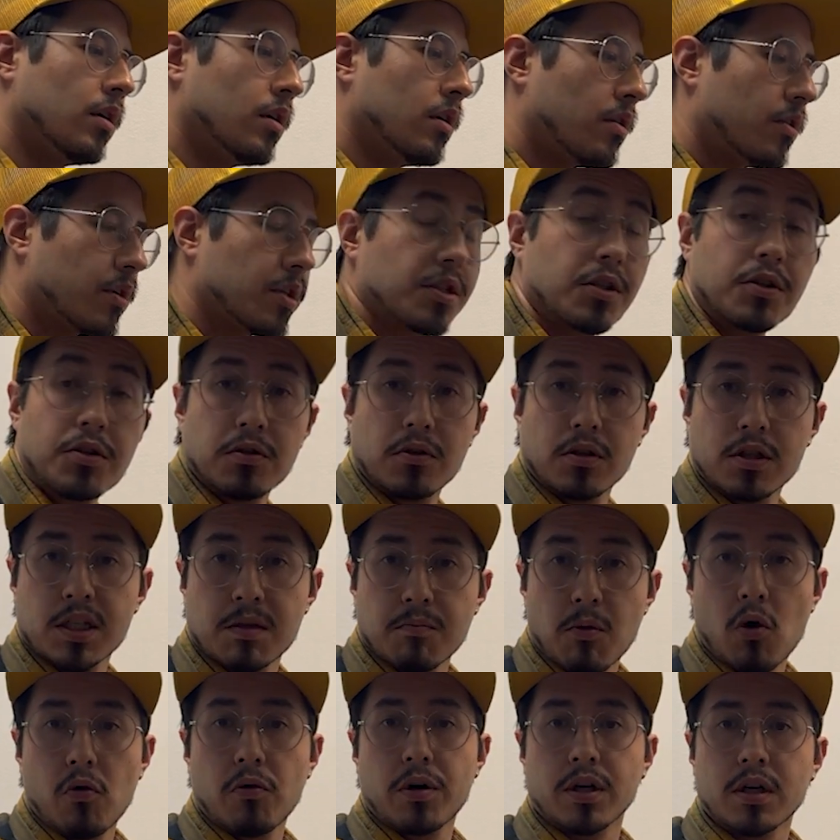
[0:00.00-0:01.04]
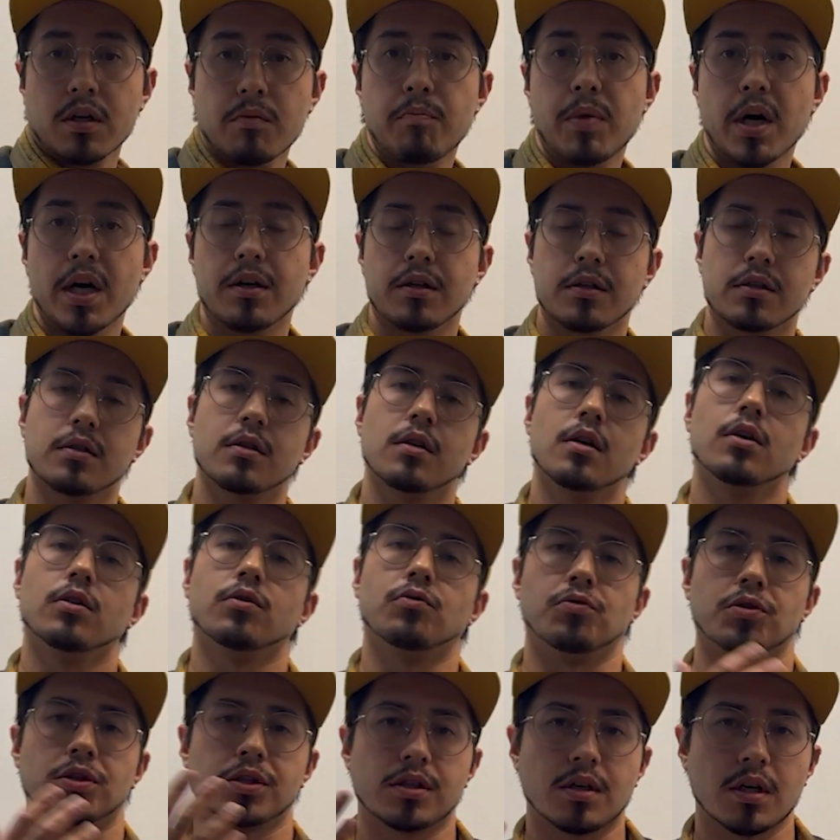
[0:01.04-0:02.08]
residual smoke in the base to
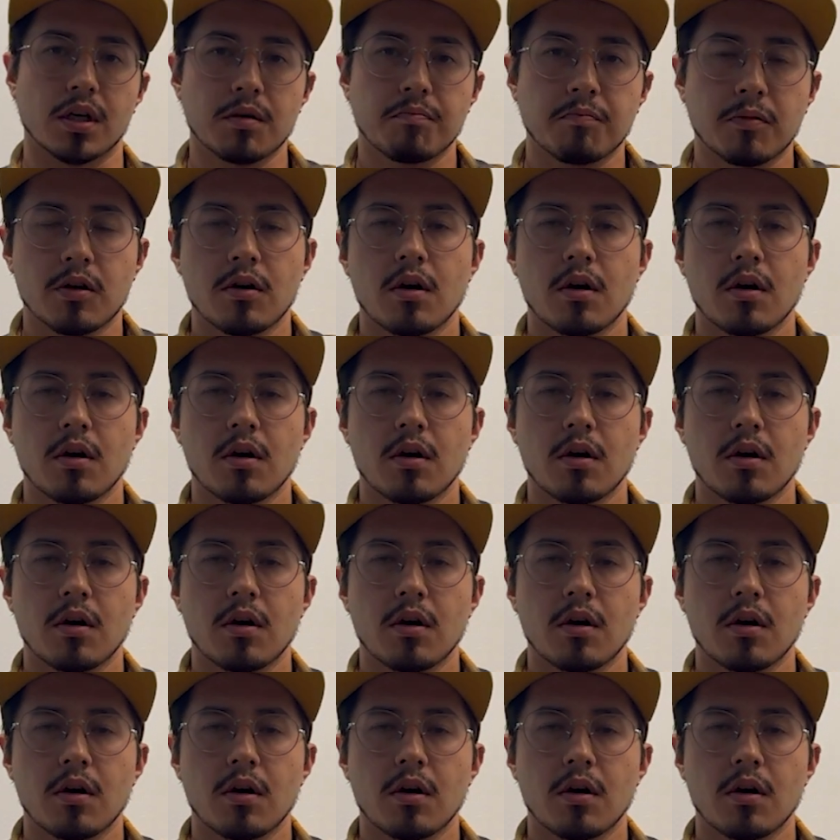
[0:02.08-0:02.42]
escape,